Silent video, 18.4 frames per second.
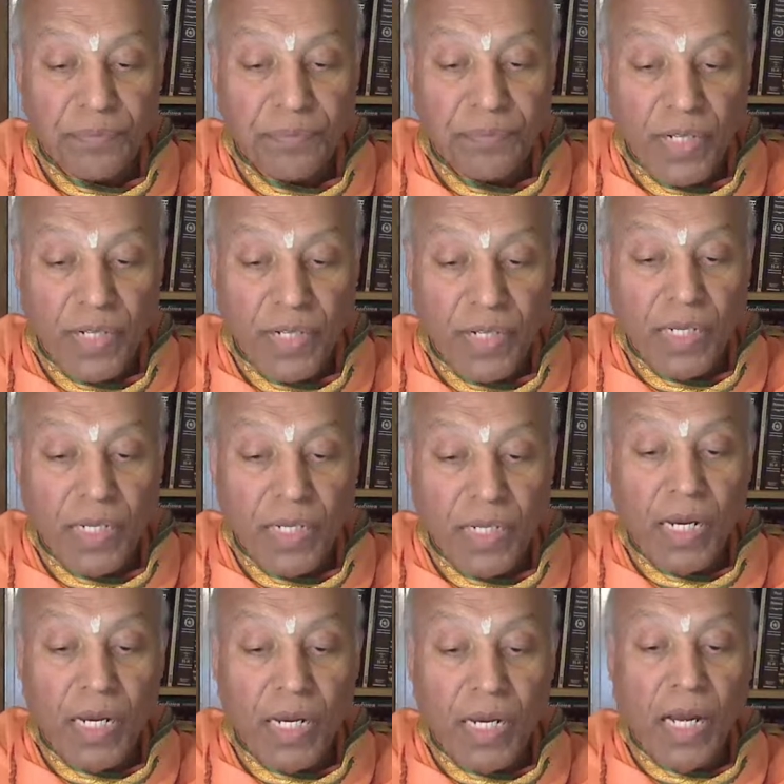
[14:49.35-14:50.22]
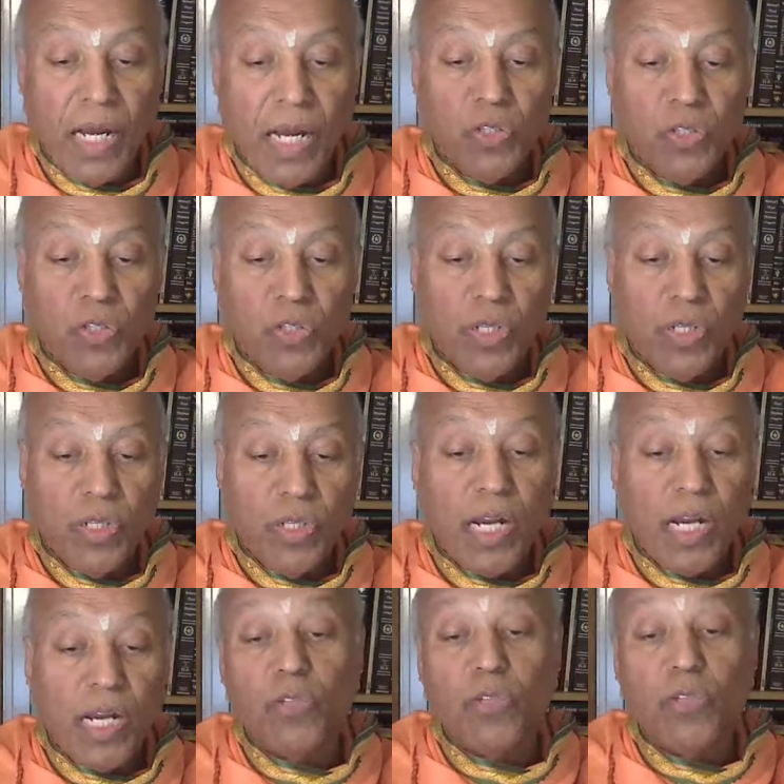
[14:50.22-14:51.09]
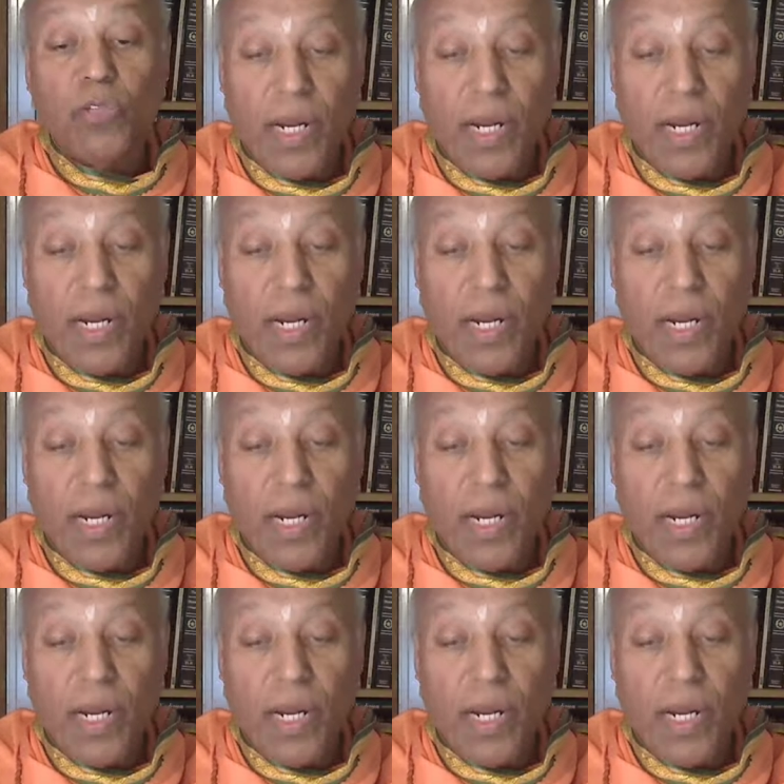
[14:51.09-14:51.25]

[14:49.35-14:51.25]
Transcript: Gangadwara.